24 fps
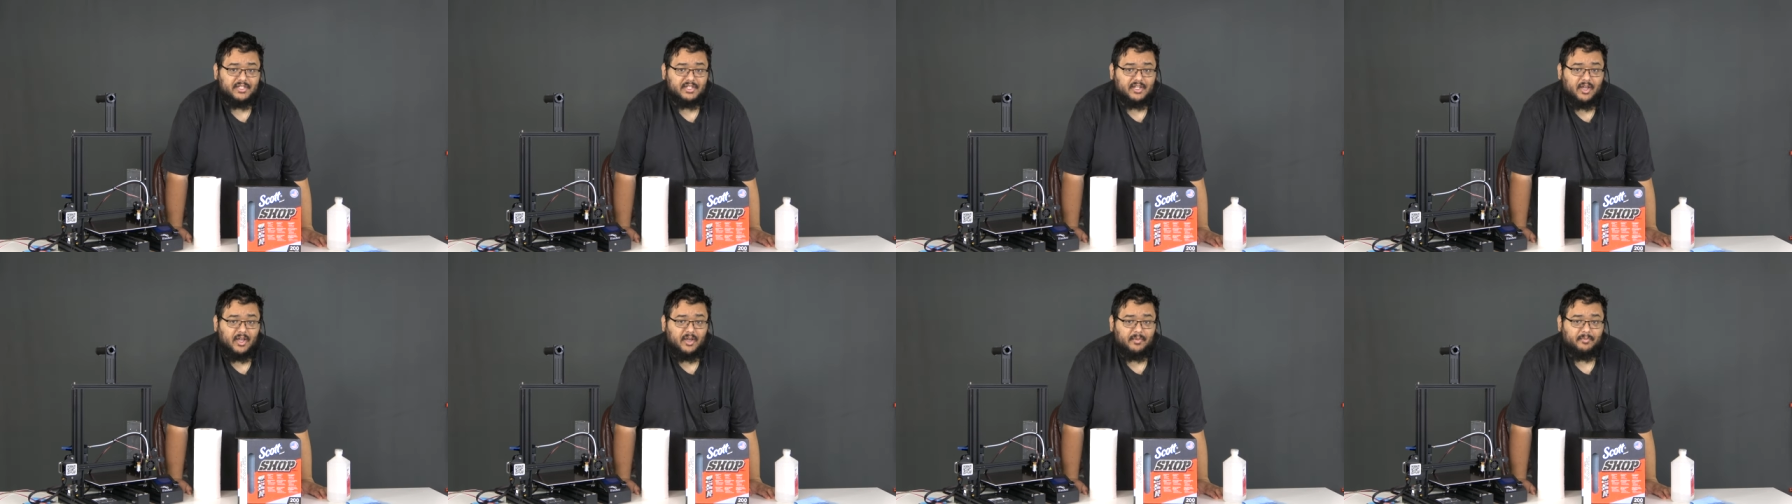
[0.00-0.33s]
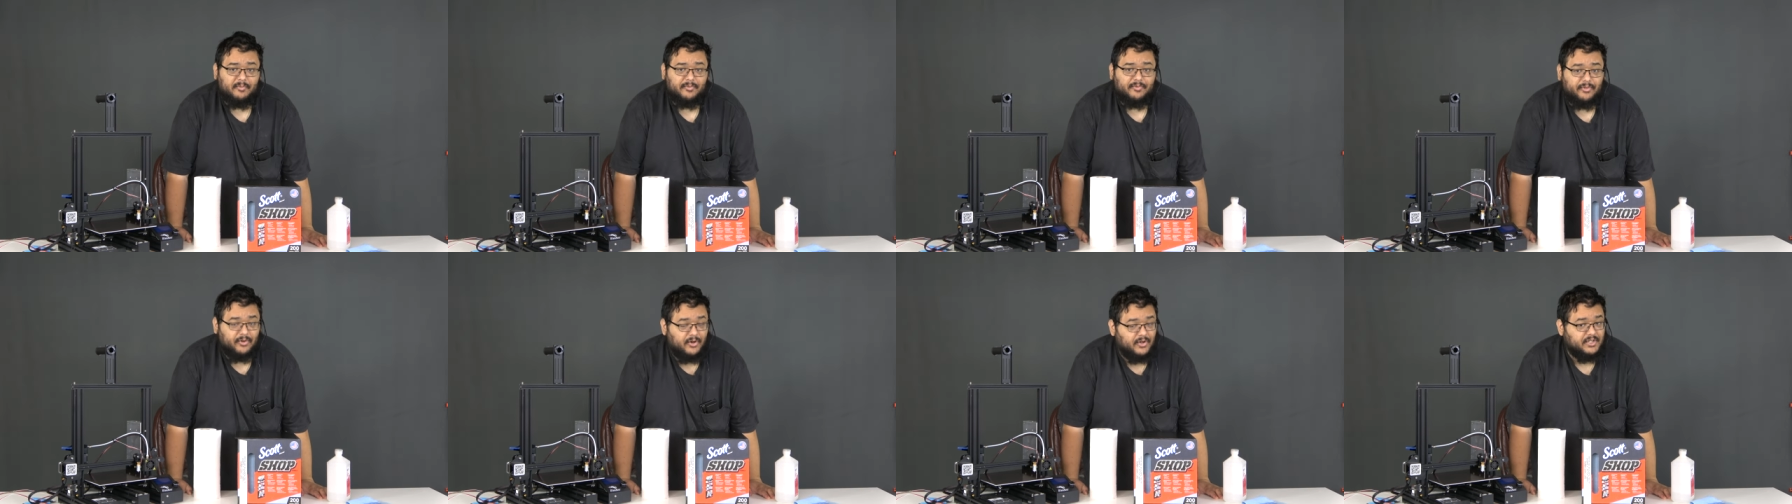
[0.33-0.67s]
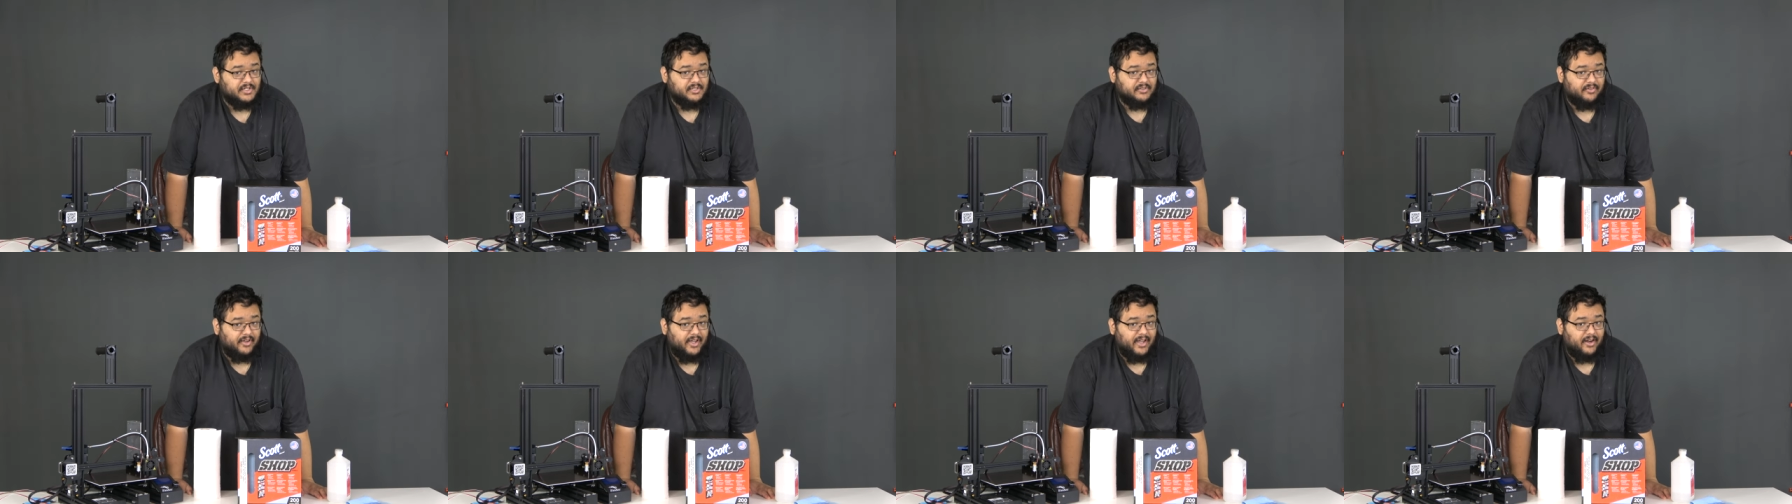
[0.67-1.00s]
some
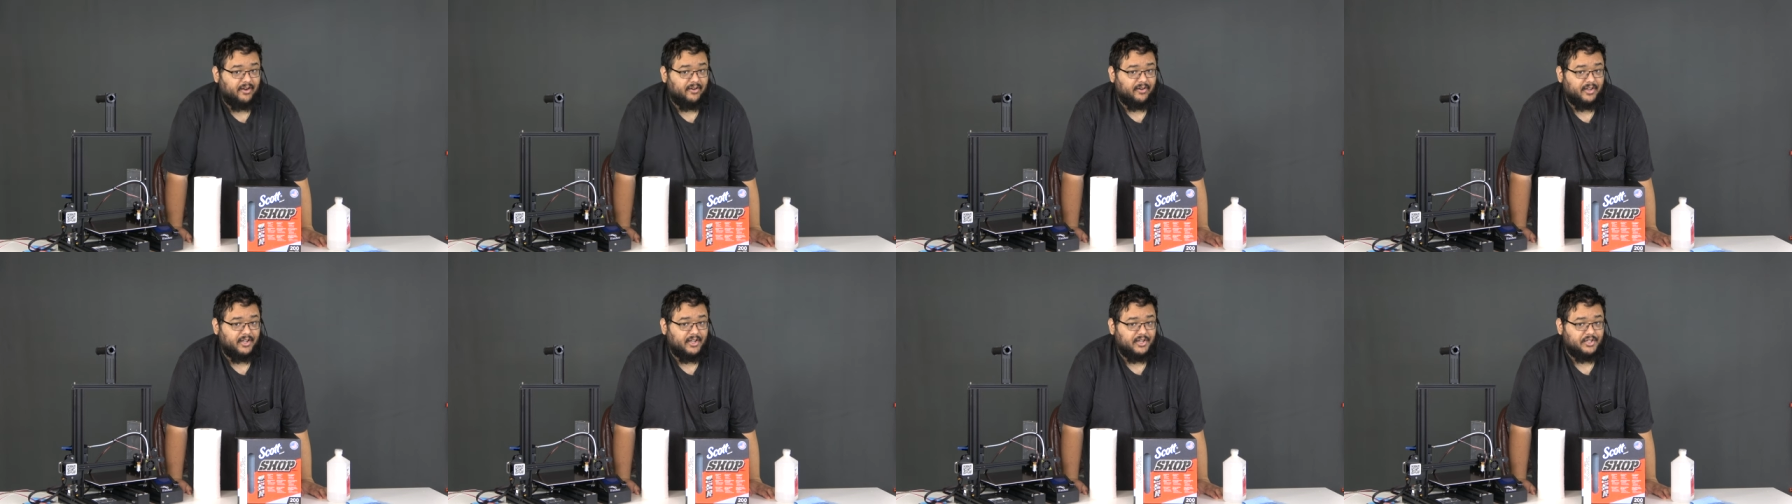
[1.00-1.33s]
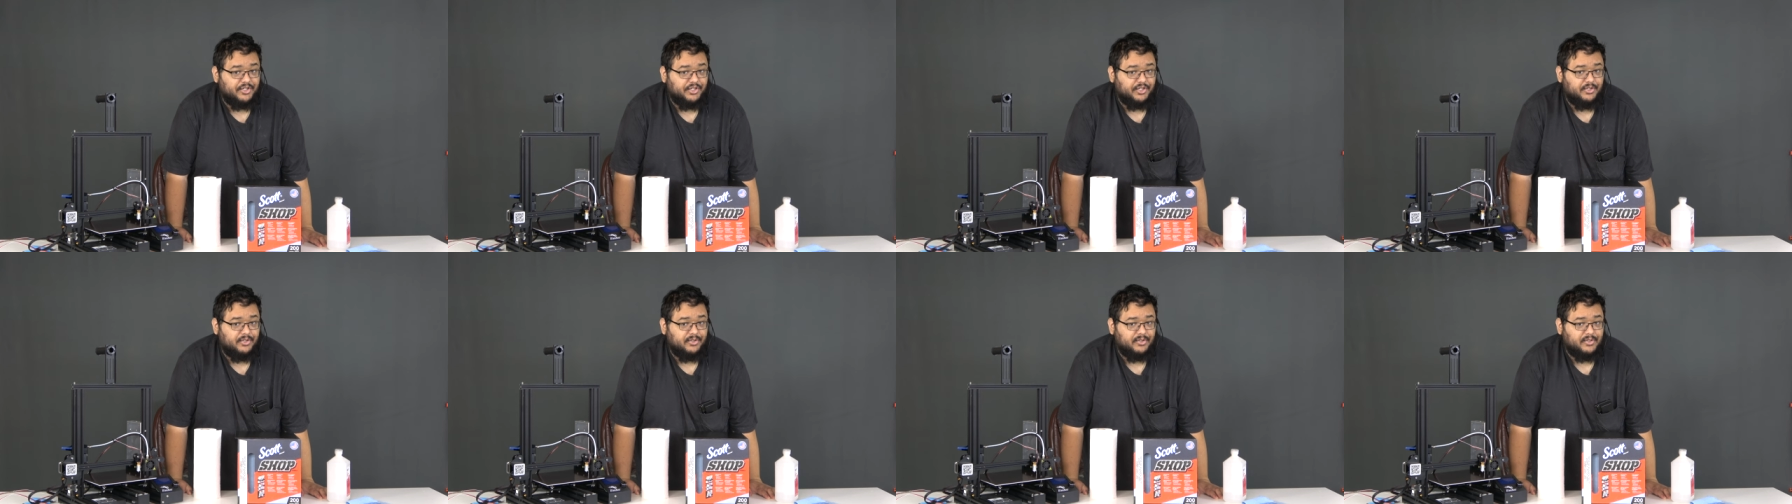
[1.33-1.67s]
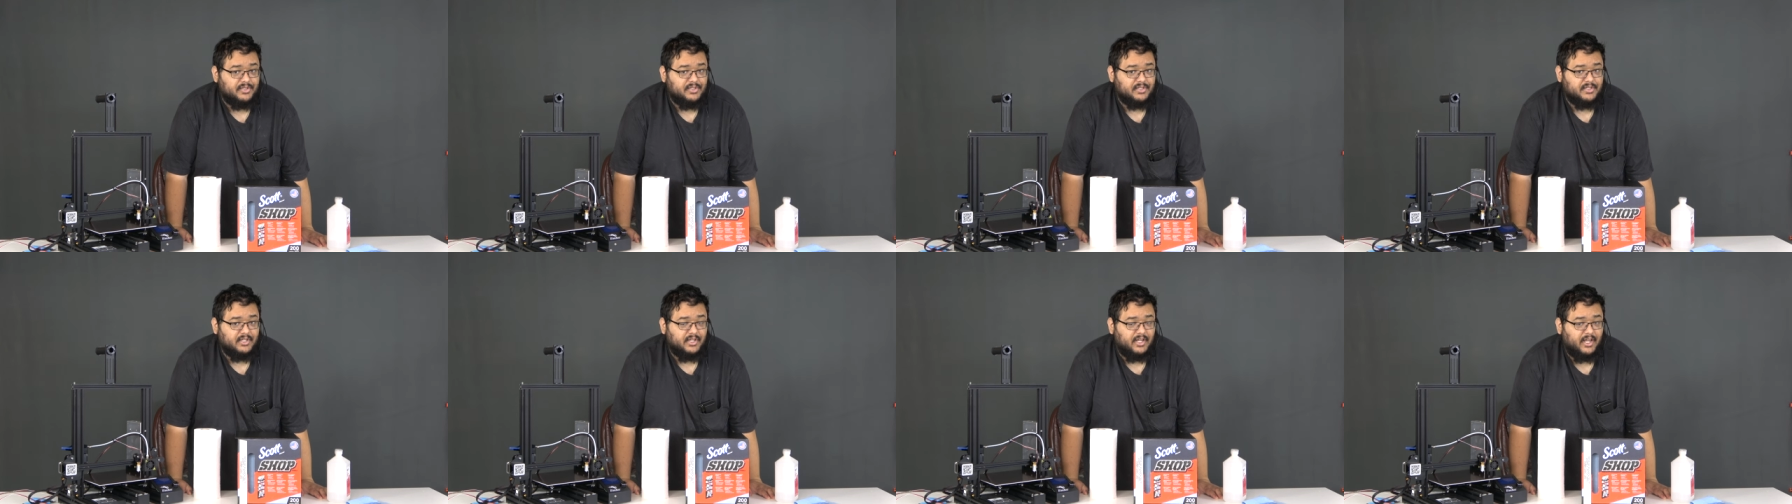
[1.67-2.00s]
first layer
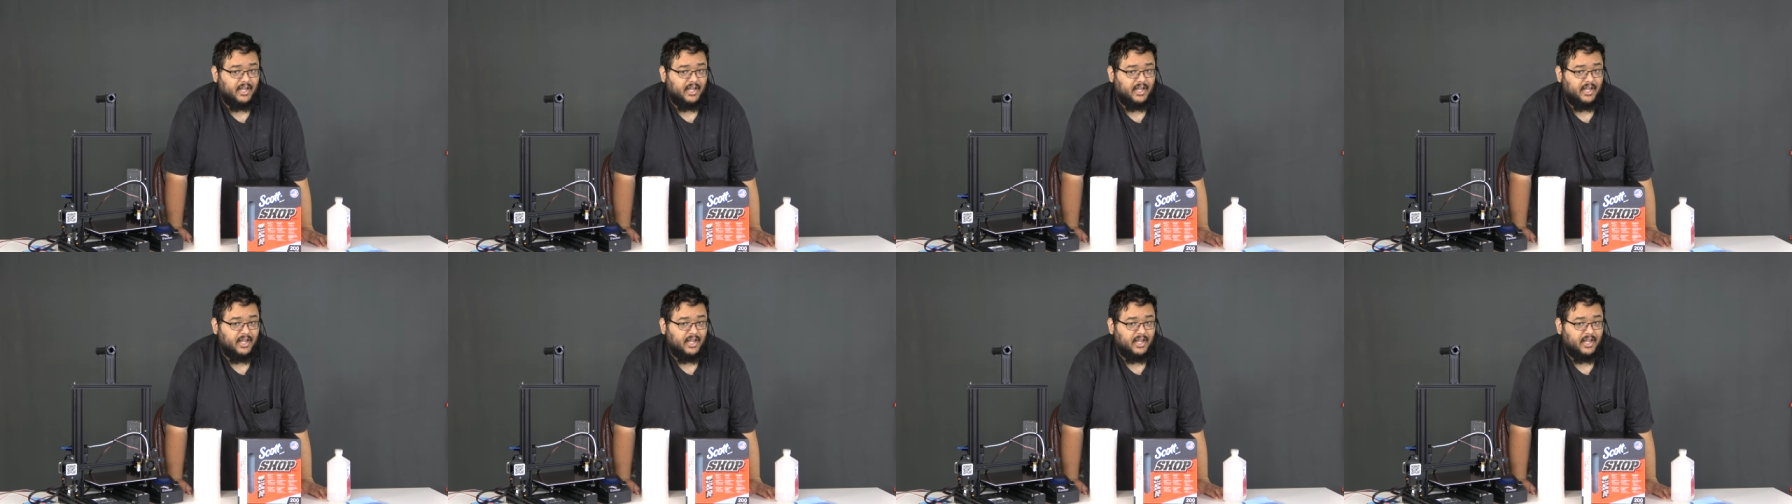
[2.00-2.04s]
issues